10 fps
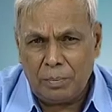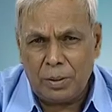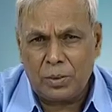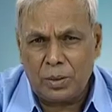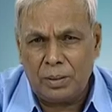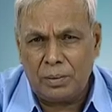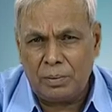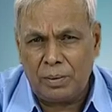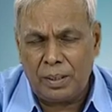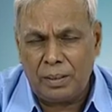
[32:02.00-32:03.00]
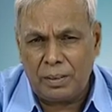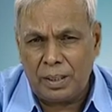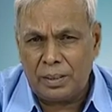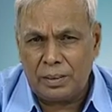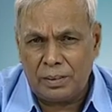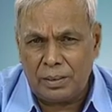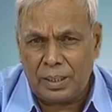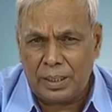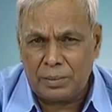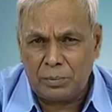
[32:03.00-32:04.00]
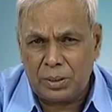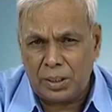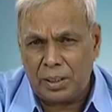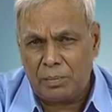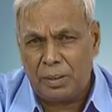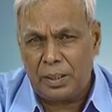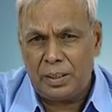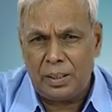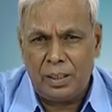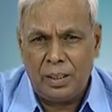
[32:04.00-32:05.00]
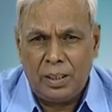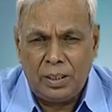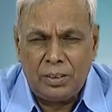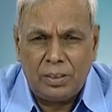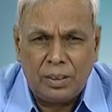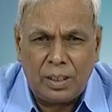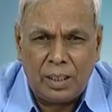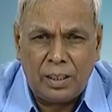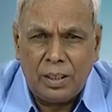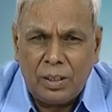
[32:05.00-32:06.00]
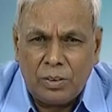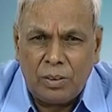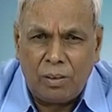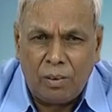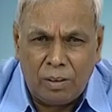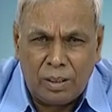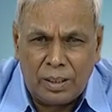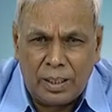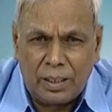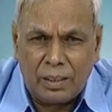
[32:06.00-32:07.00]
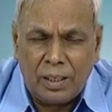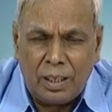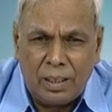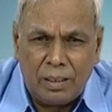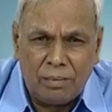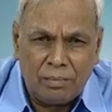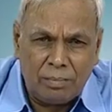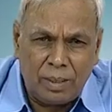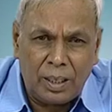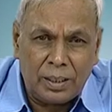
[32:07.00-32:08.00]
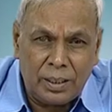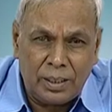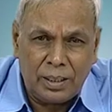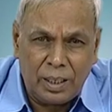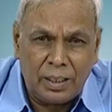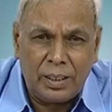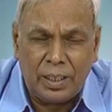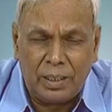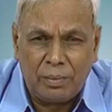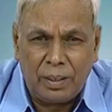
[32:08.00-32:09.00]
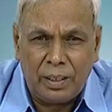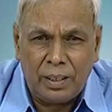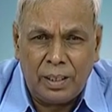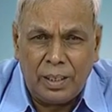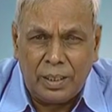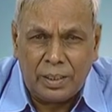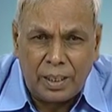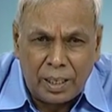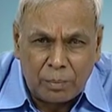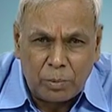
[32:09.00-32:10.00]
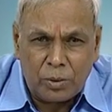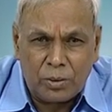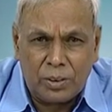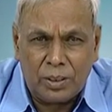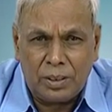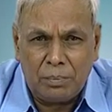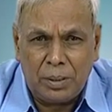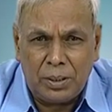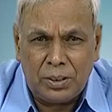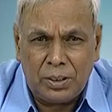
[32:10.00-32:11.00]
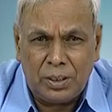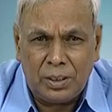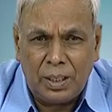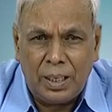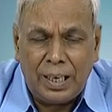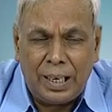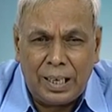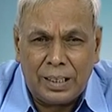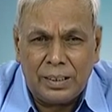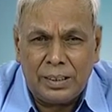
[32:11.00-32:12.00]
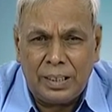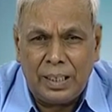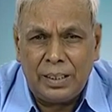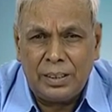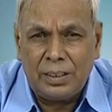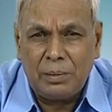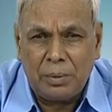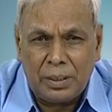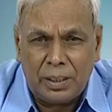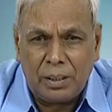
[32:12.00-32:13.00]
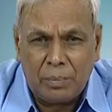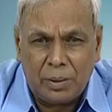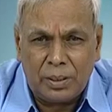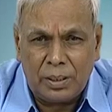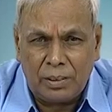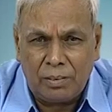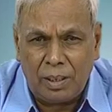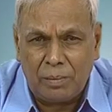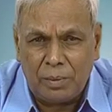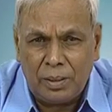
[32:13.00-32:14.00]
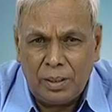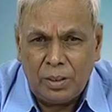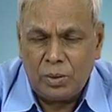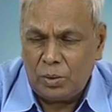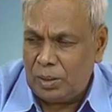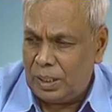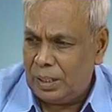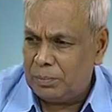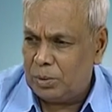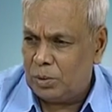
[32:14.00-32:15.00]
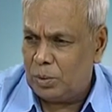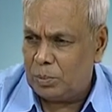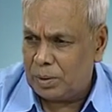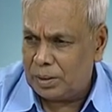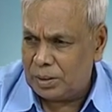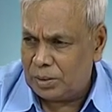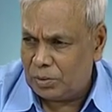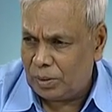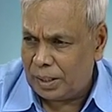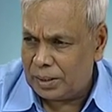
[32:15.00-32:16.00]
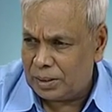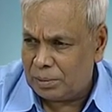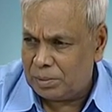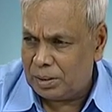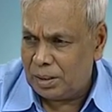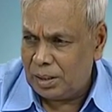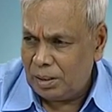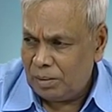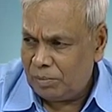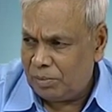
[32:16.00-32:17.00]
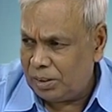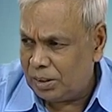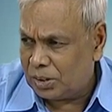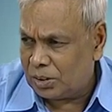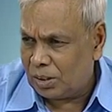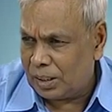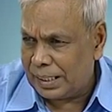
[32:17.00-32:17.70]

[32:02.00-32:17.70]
petroleum refinery that is the, that is taken by the Indian oil. So in all they are um, all the Haldia refinery they are producing the benzene or the xylene depending upon the requirement. So, you will have to go for the choice of the feedstock